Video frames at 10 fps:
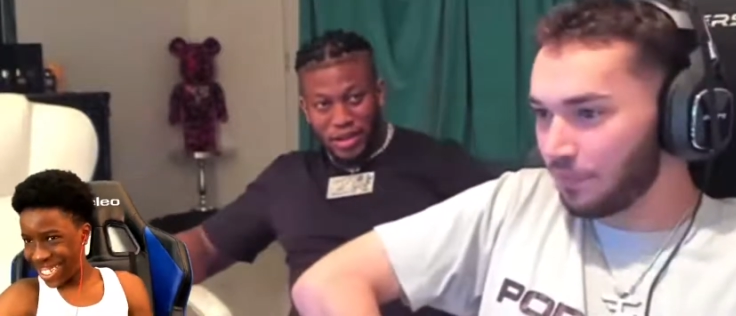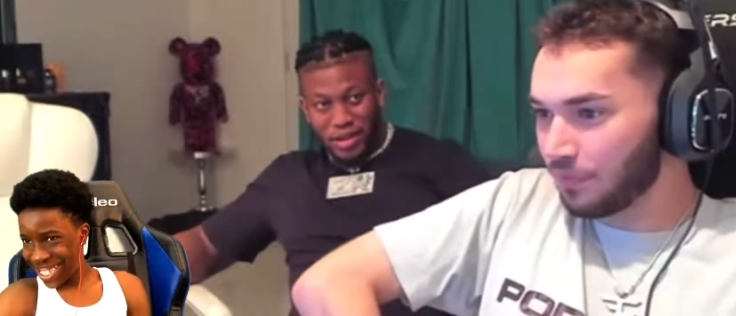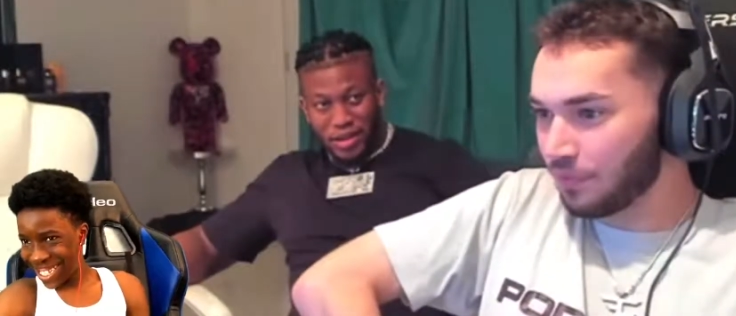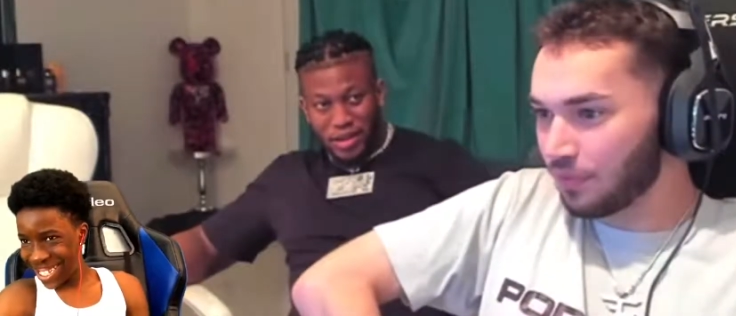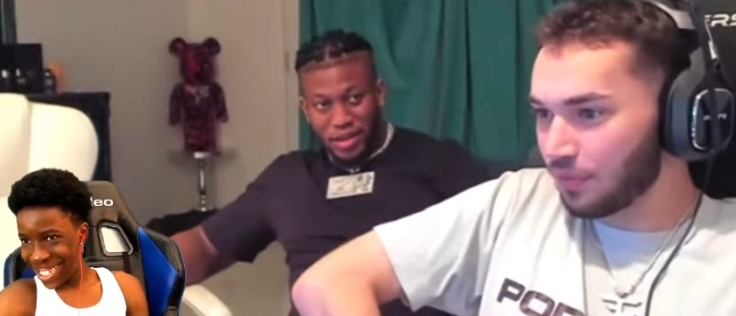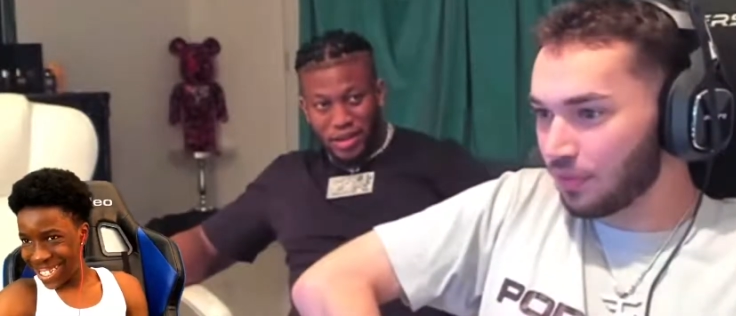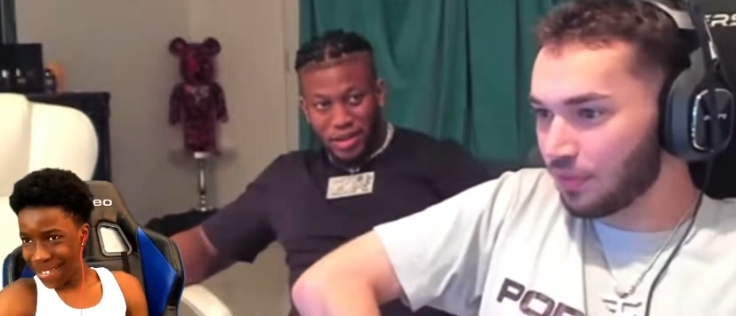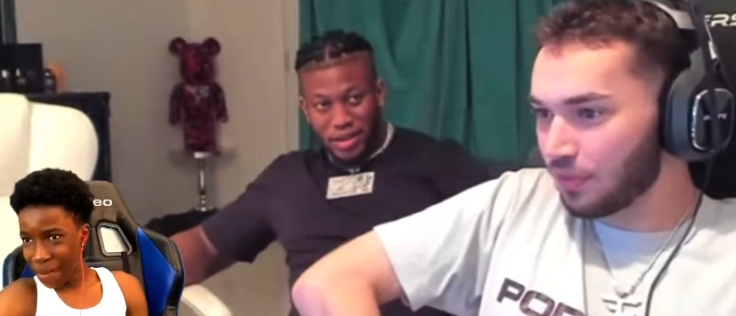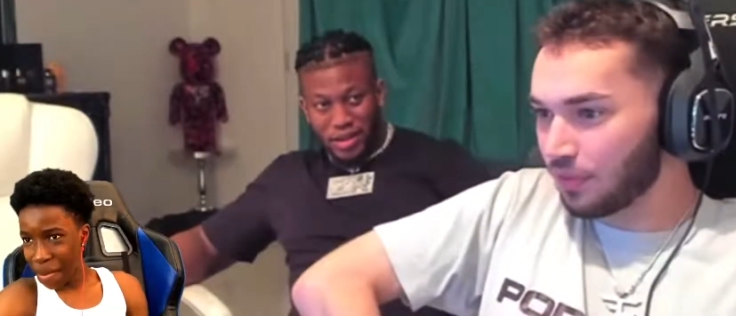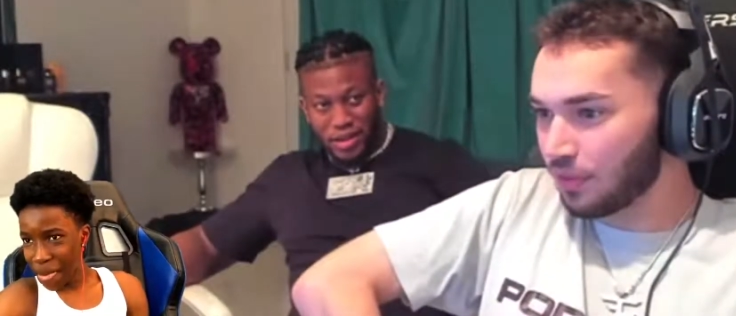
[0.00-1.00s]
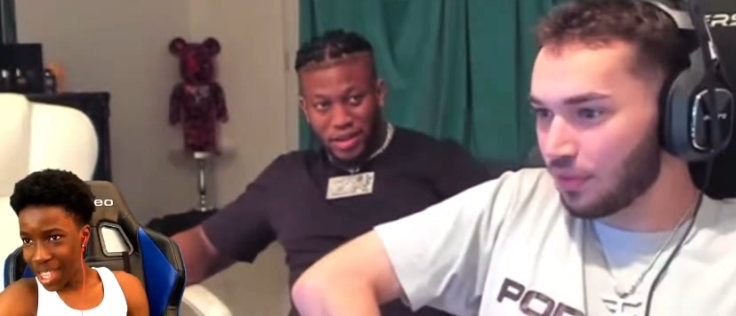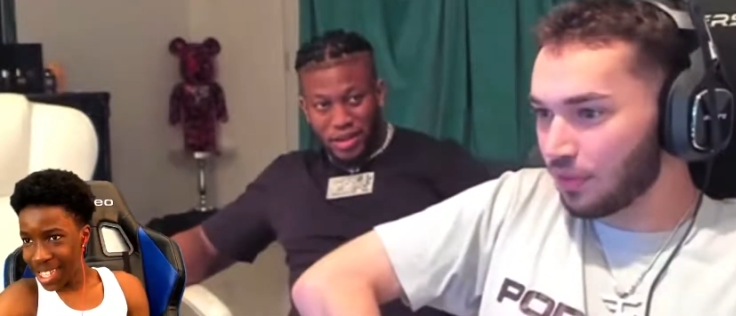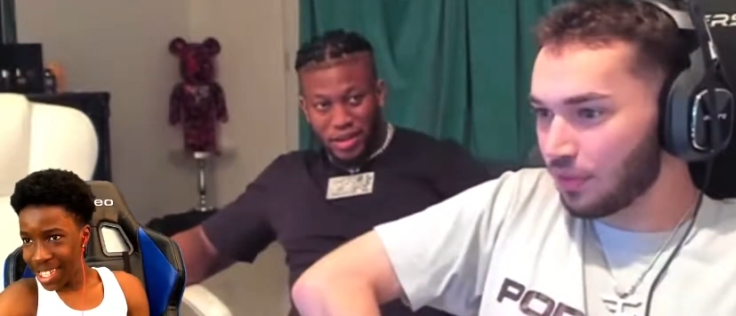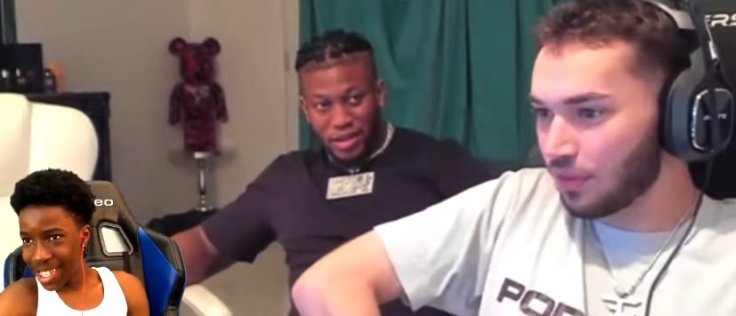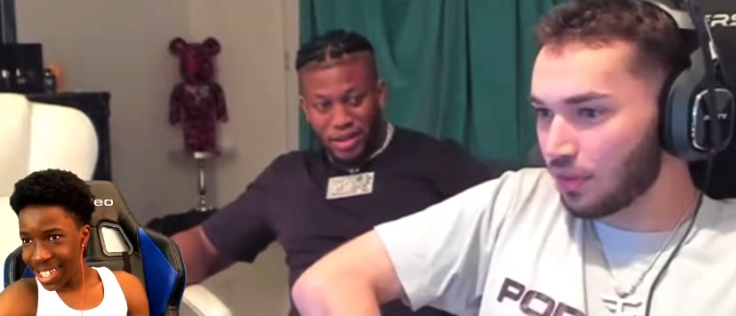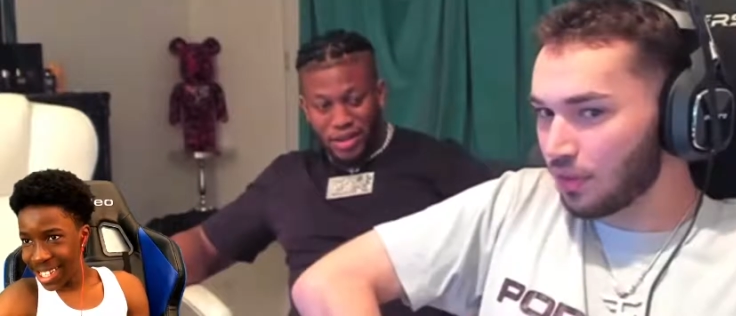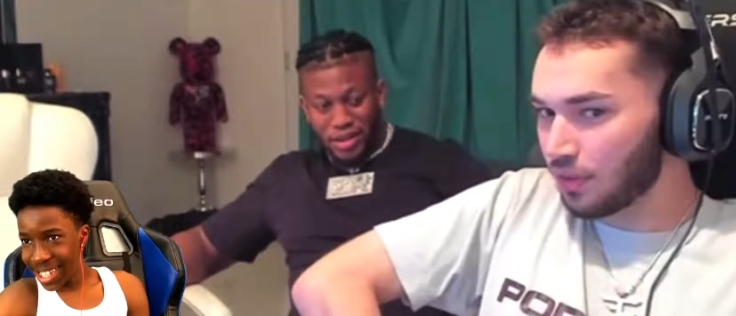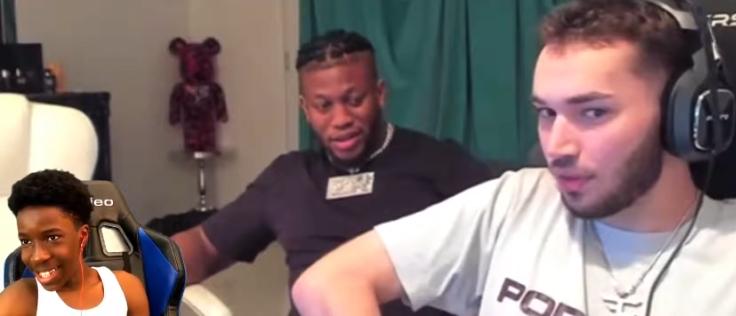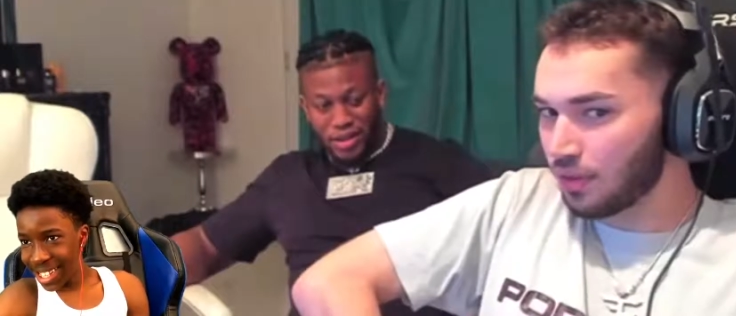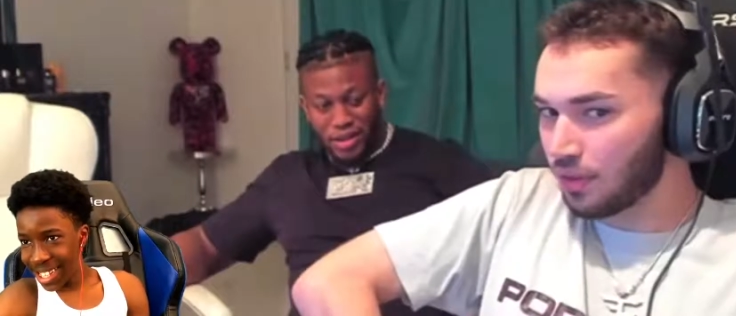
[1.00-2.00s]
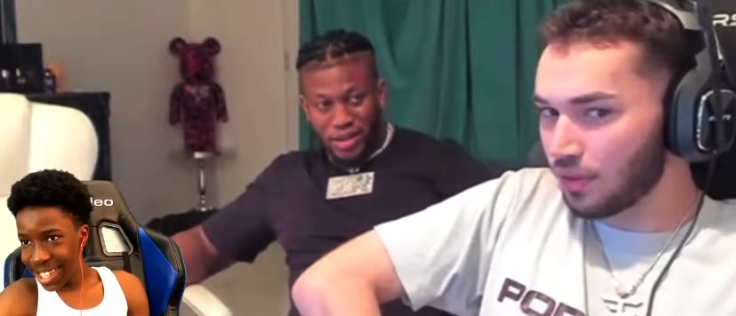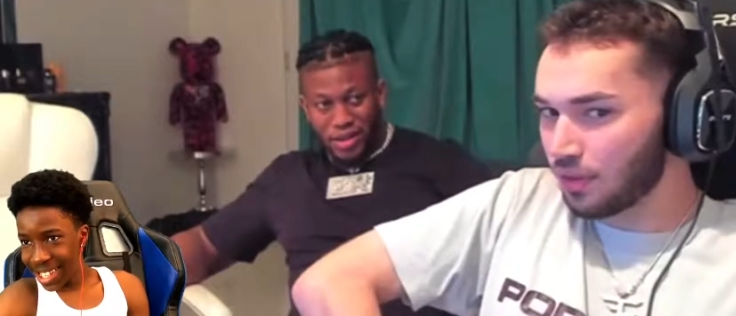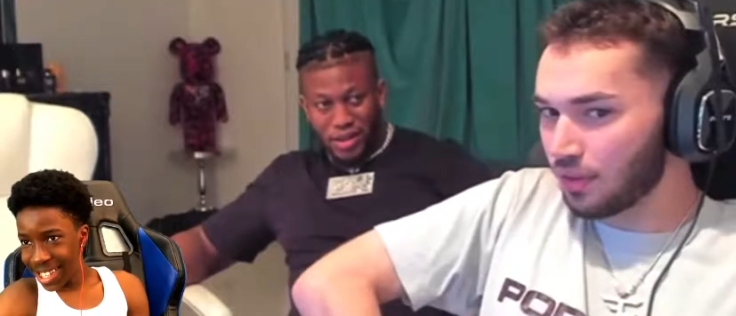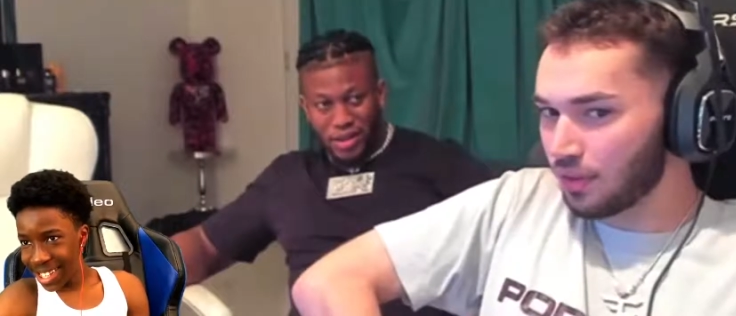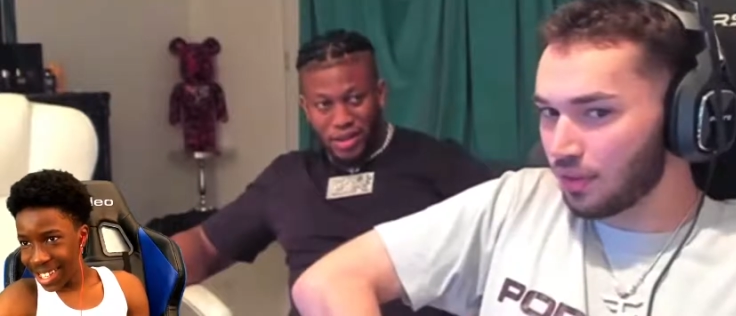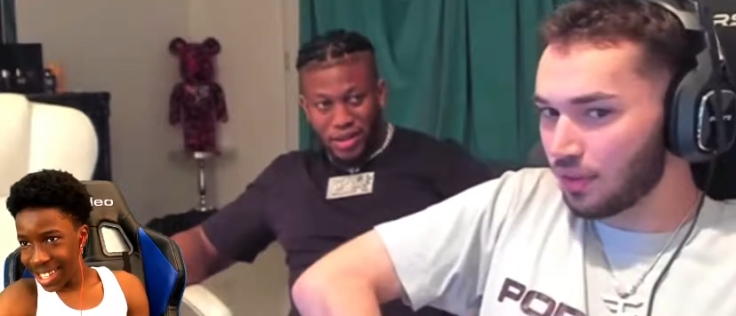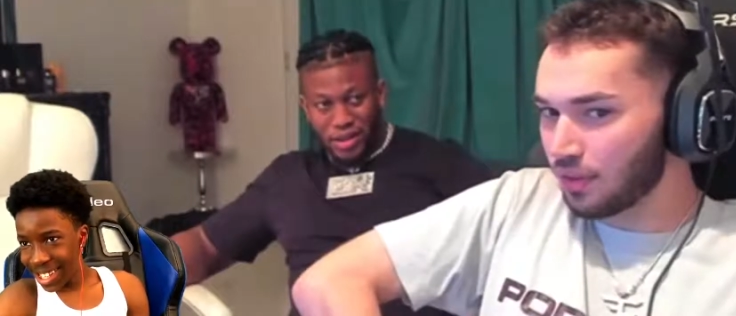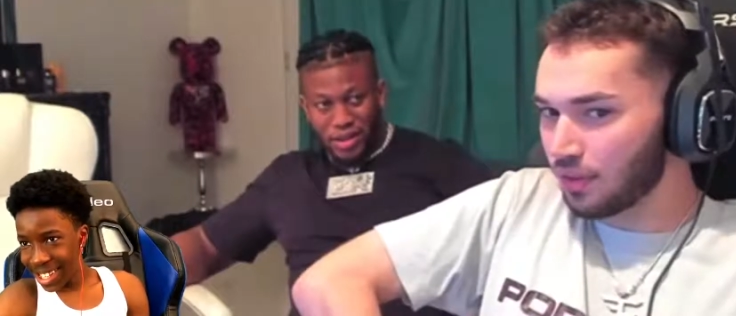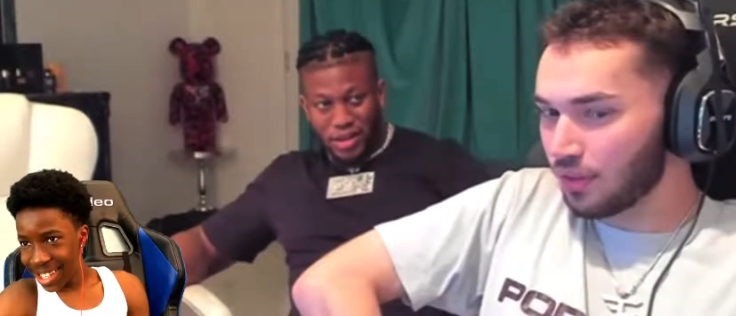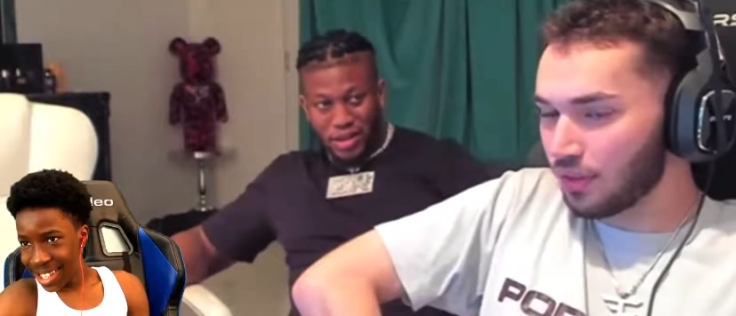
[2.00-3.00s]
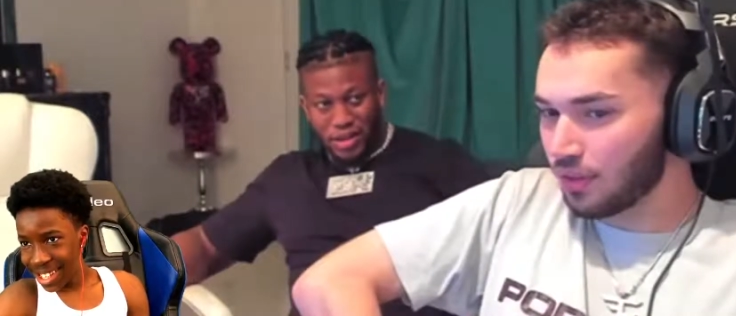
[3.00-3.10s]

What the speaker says: No one is speaking in this clip.